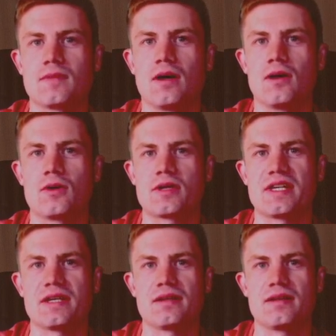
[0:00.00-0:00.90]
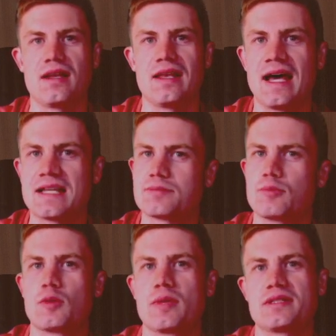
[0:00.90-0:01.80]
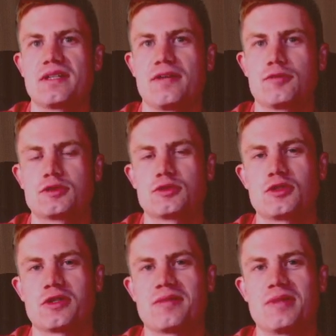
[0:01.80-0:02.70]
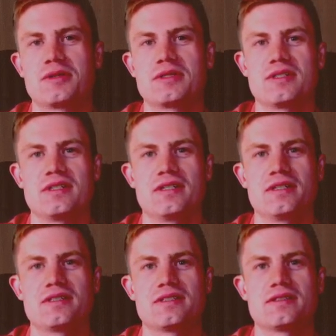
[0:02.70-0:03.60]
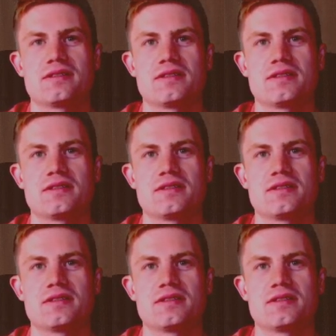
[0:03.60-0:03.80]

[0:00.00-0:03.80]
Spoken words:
Okay, last moment I want to talk about is the